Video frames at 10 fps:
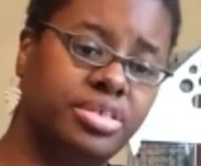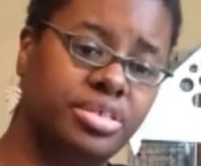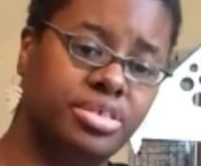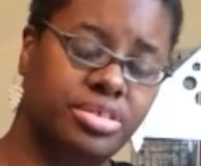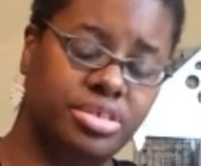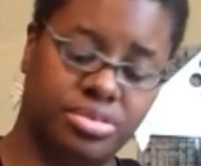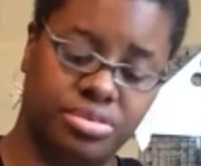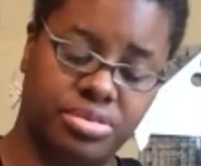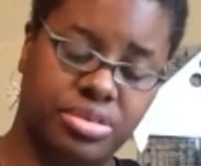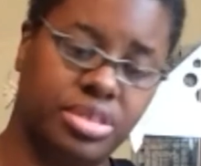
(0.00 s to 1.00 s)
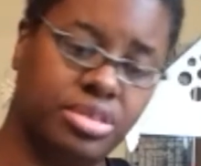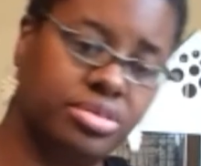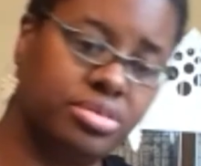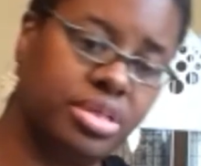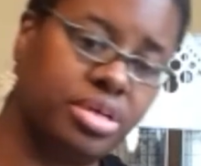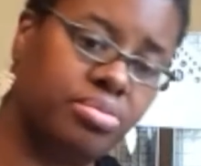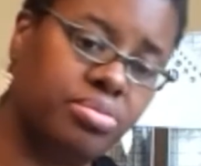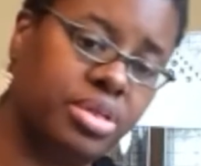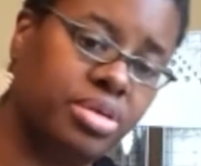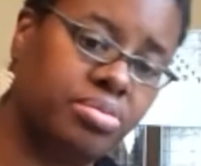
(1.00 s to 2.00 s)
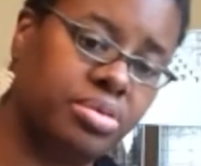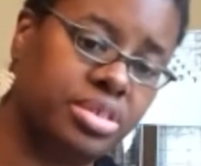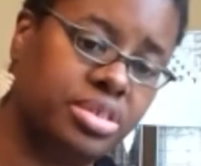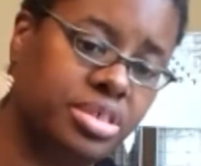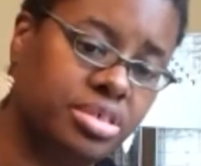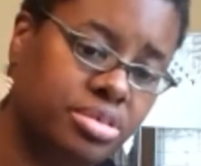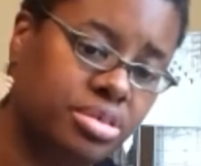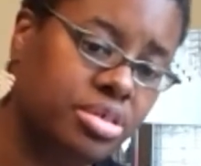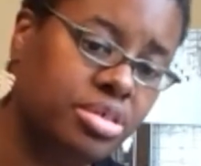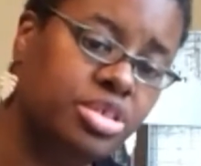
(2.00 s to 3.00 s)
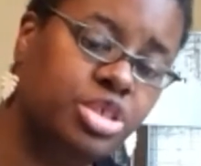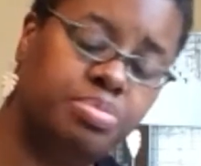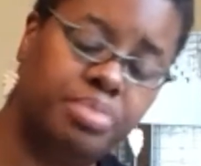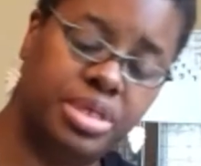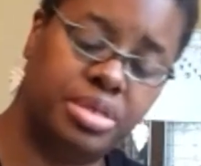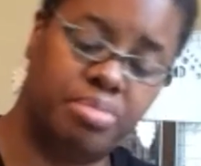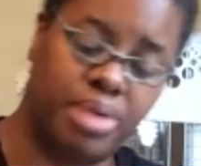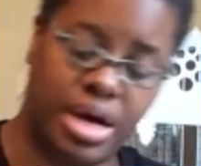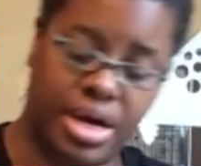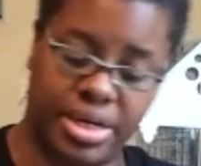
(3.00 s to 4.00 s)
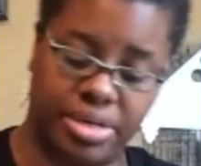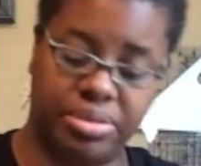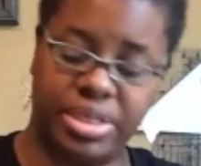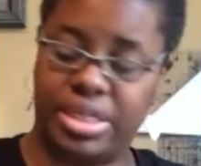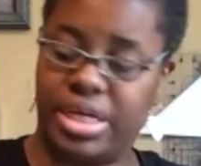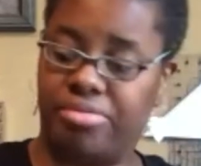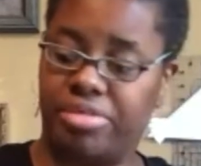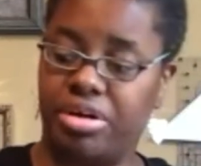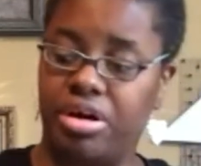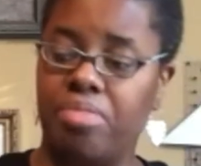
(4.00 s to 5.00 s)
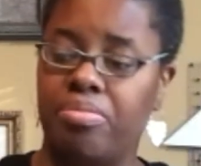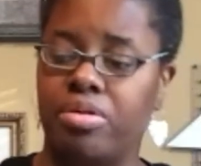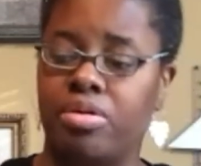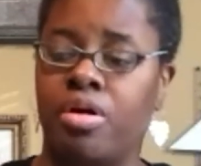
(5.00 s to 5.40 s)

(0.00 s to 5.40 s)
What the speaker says: You know, they're wanting to speed by, and we can have a couple.